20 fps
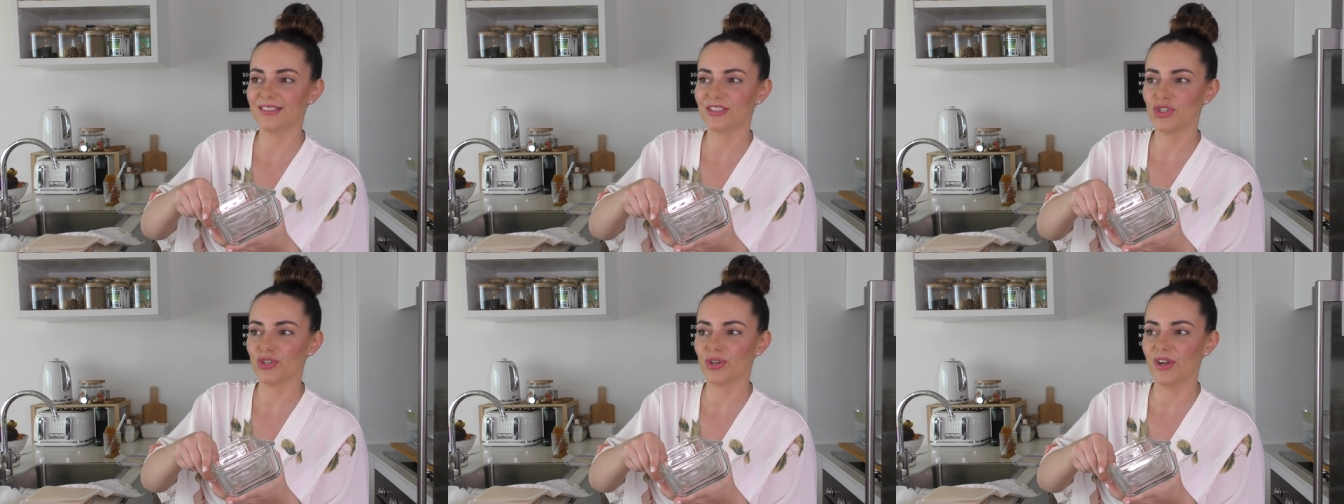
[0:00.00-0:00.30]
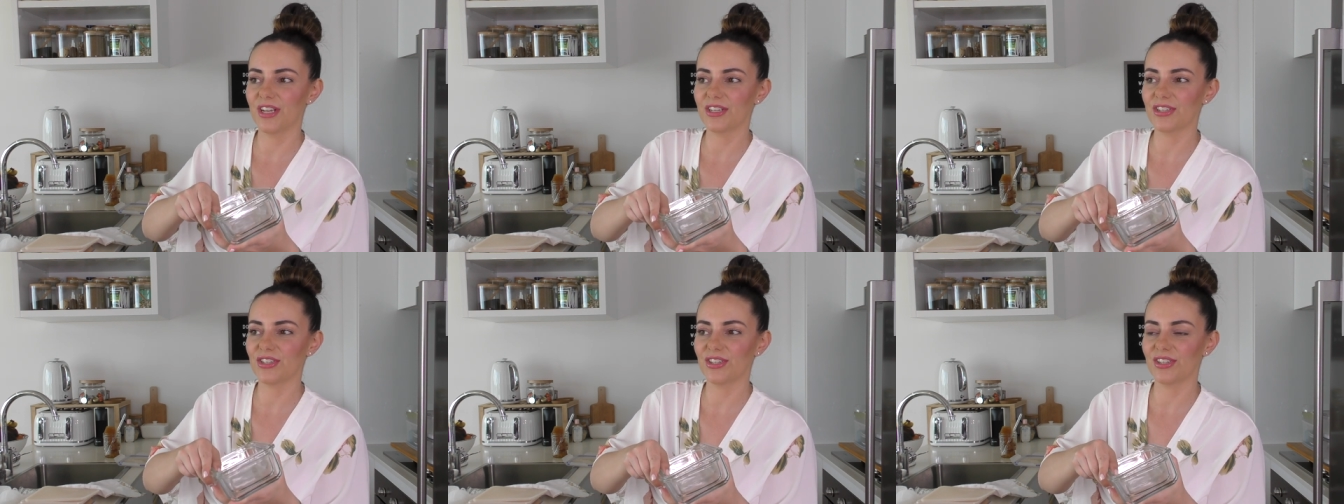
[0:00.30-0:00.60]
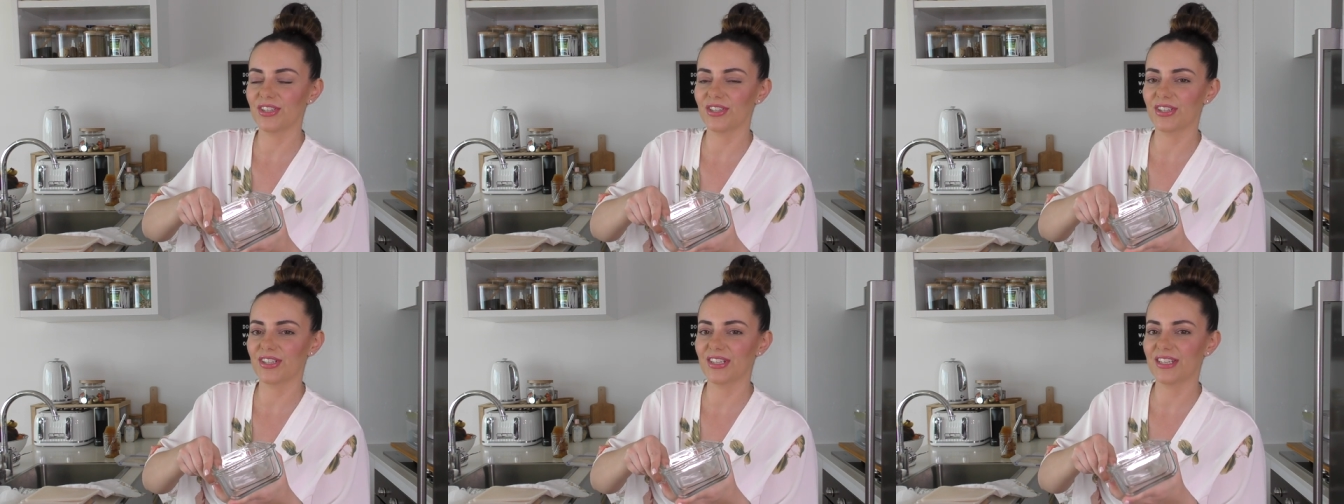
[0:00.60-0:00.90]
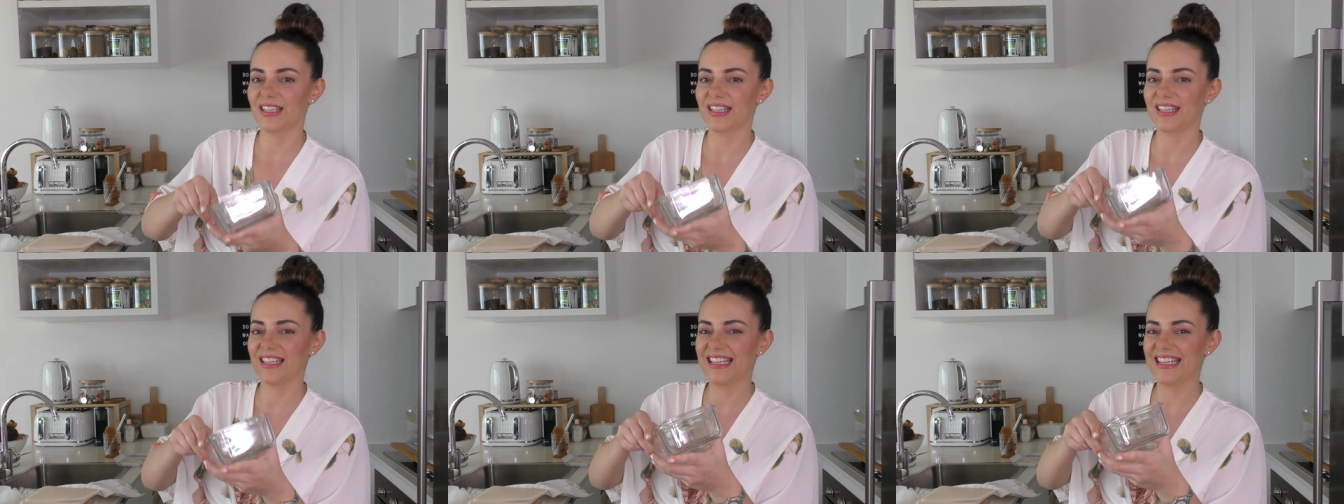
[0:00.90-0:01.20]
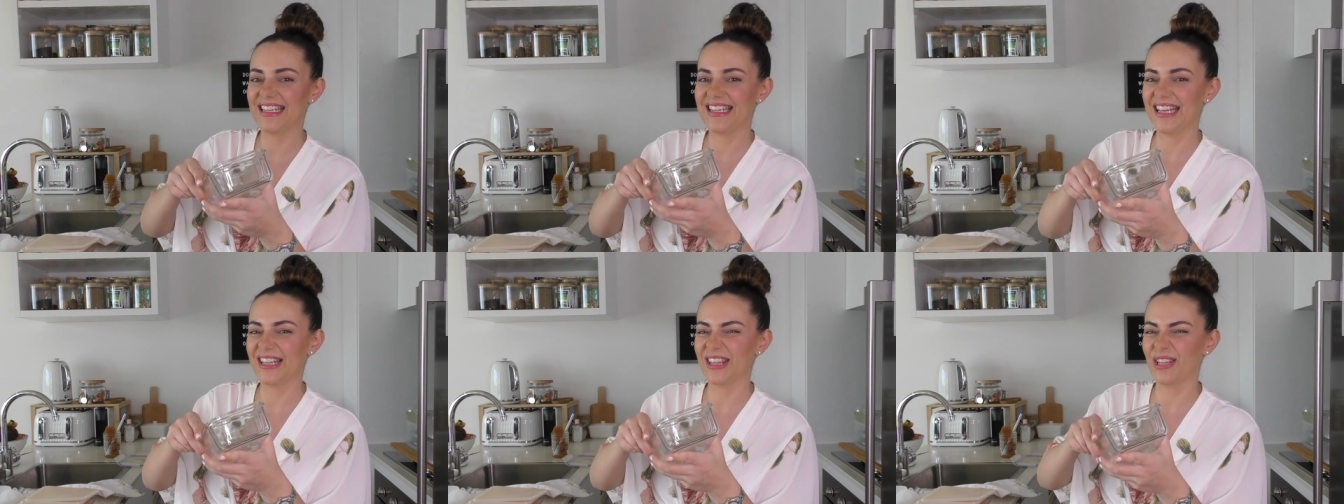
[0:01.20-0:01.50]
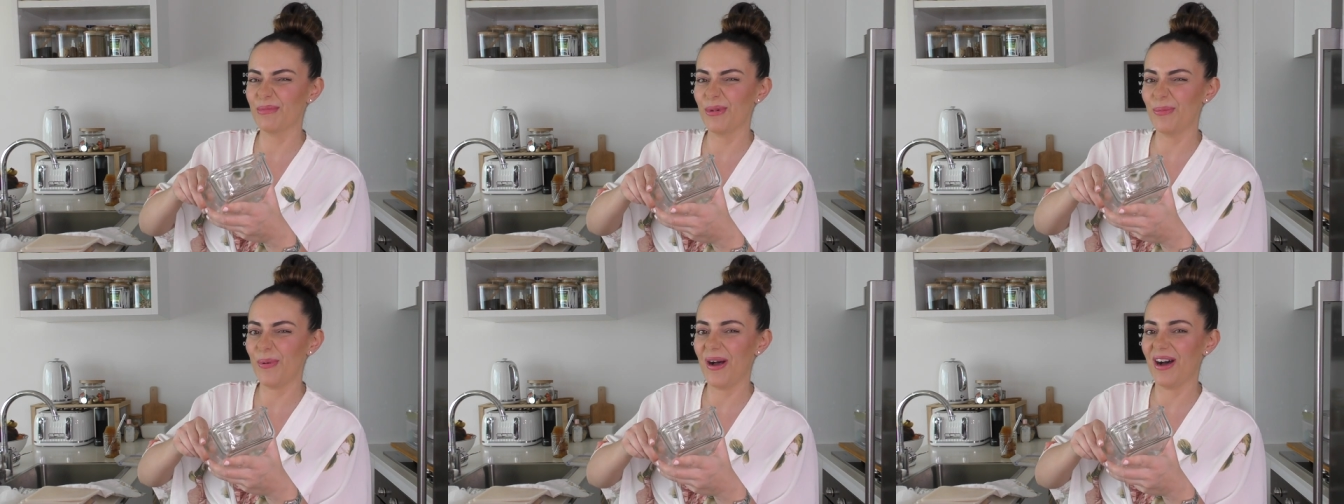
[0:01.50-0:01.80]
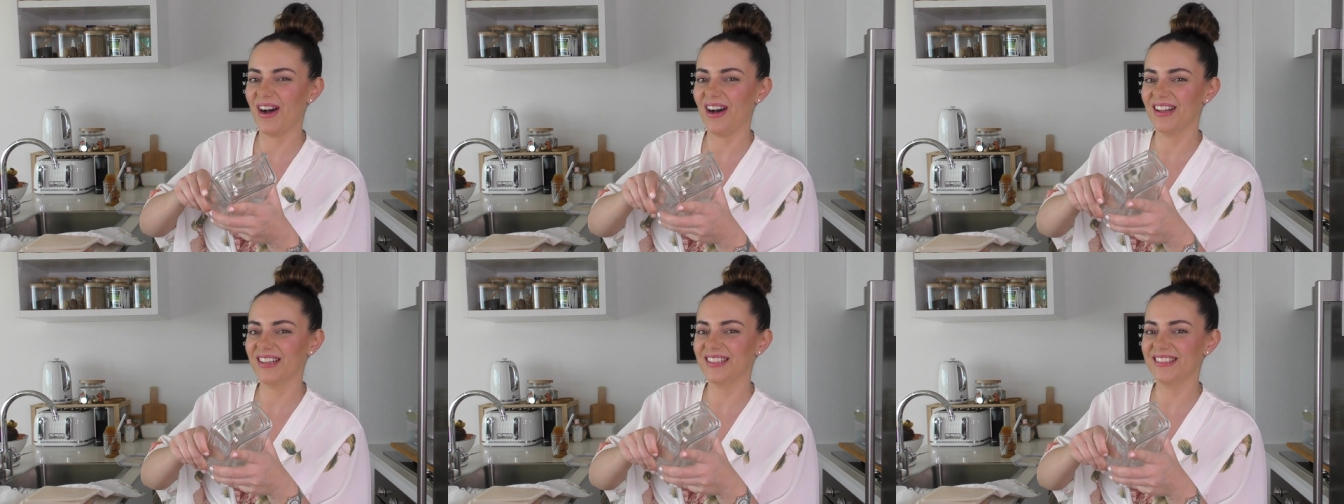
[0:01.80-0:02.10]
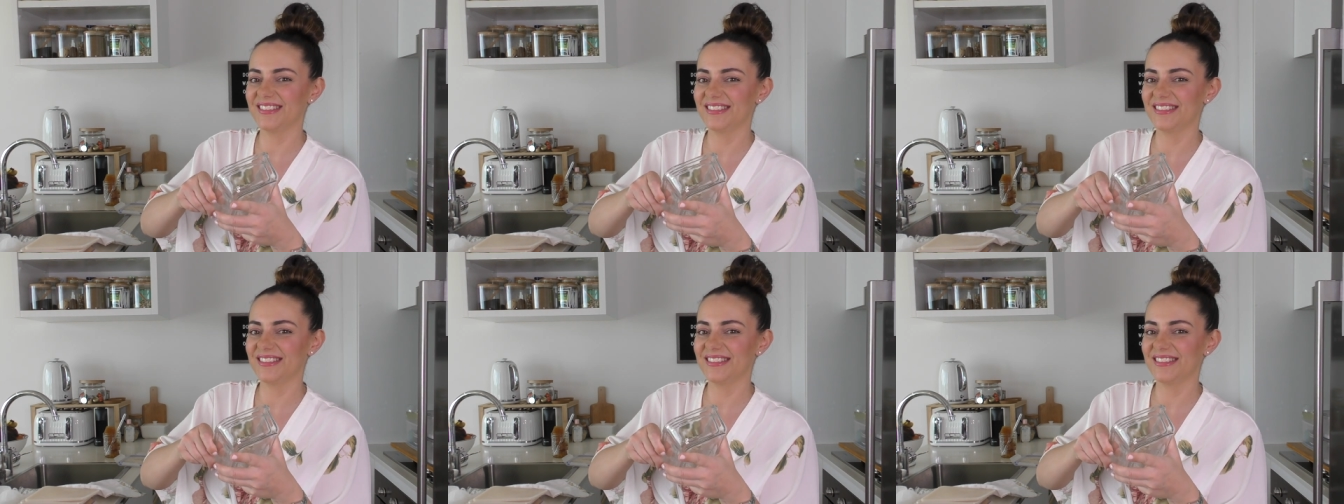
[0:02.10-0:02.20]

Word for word: trying to get them apart.